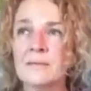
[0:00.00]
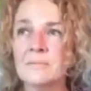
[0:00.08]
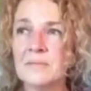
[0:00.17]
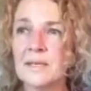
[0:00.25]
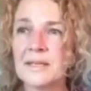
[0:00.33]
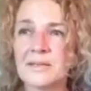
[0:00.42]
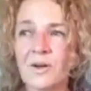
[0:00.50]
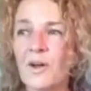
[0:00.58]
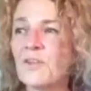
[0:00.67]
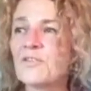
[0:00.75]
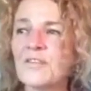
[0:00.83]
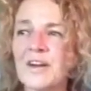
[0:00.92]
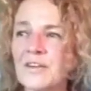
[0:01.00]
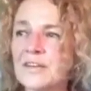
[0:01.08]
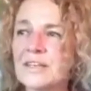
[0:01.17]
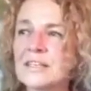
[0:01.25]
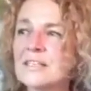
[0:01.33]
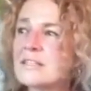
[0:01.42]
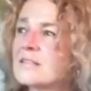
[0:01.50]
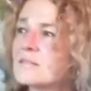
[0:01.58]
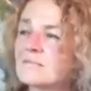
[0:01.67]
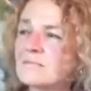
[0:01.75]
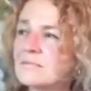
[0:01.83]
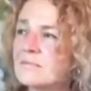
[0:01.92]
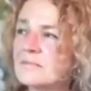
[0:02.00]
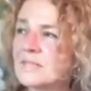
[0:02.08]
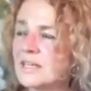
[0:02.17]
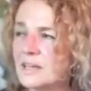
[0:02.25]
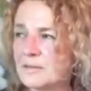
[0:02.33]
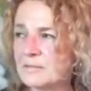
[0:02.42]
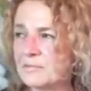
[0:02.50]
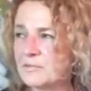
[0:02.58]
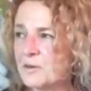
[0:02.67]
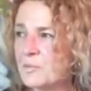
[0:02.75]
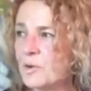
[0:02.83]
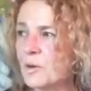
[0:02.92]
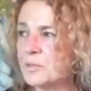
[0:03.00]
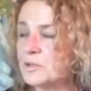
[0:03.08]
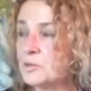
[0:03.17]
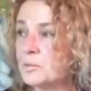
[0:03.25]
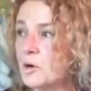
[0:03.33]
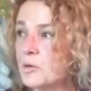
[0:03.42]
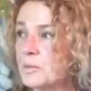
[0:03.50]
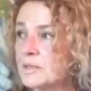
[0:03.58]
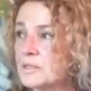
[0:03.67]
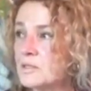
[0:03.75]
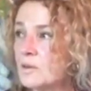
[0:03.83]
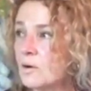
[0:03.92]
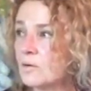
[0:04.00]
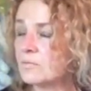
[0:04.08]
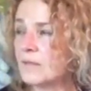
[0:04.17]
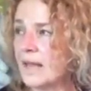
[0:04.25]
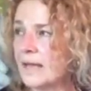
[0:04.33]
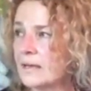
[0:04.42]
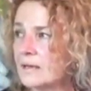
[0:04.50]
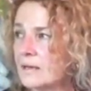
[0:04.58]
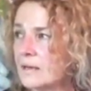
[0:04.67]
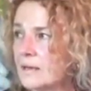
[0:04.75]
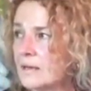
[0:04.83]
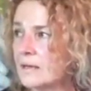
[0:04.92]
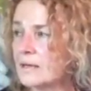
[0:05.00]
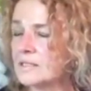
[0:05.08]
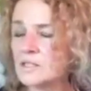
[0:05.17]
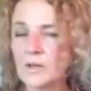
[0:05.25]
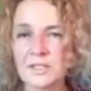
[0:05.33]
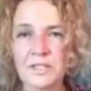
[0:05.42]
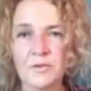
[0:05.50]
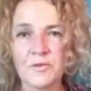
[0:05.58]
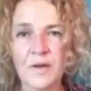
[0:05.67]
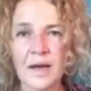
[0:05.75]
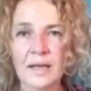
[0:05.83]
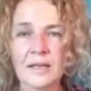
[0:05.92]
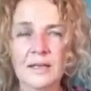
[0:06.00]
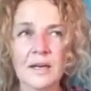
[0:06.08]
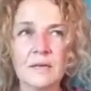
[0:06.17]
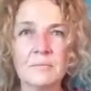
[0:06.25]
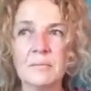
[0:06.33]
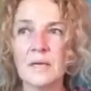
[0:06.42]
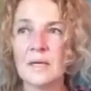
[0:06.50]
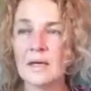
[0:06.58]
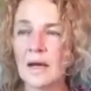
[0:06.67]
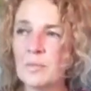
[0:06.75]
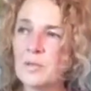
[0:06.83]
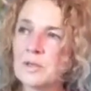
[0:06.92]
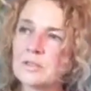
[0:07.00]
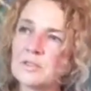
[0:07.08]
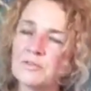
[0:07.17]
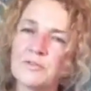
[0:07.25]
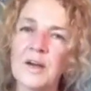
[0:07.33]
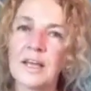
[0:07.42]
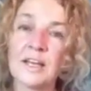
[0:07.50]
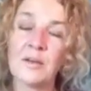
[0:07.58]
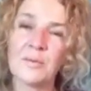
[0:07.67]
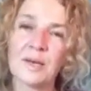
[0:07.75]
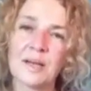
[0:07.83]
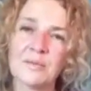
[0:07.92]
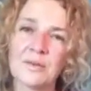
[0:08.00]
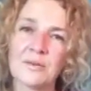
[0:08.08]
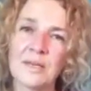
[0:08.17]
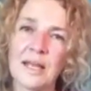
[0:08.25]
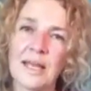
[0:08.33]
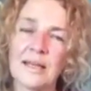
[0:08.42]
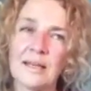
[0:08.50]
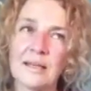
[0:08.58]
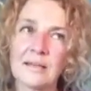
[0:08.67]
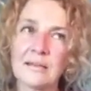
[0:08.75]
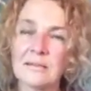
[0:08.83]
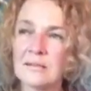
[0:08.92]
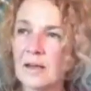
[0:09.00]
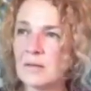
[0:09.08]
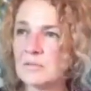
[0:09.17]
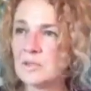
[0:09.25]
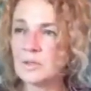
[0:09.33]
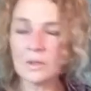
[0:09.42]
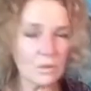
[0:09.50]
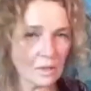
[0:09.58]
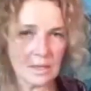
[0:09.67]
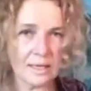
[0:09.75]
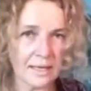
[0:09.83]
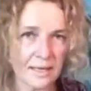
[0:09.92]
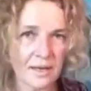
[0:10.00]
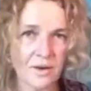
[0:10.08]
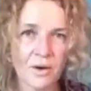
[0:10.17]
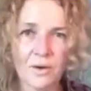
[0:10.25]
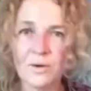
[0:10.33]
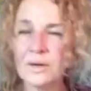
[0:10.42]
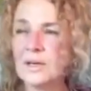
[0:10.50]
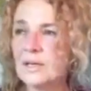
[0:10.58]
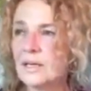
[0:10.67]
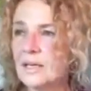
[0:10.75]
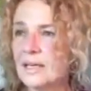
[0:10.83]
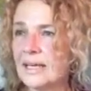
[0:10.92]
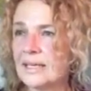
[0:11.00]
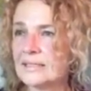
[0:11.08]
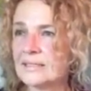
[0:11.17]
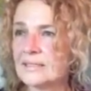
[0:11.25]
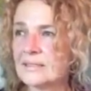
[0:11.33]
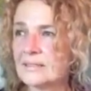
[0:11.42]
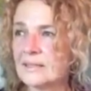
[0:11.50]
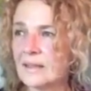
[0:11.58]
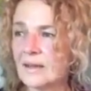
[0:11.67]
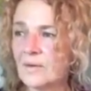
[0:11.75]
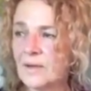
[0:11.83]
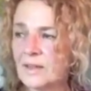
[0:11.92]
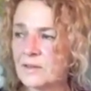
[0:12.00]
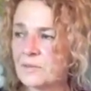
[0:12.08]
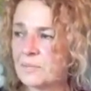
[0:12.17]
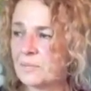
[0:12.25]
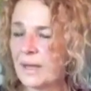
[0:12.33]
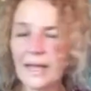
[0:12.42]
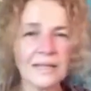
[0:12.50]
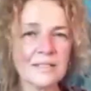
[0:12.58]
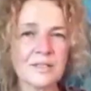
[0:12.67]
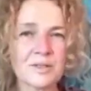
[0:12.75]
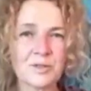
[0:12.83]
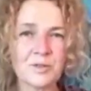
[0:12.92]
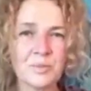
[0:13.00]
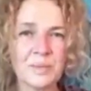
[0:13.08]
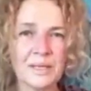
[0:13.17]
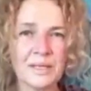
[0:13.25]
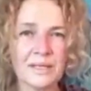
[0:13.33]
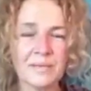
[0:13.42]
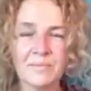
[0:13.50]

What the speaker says: it all varies from moment to moment. So like, it's not defined. I'm not defining what I'm creating. I'm totally letting go and allowing the paintings to be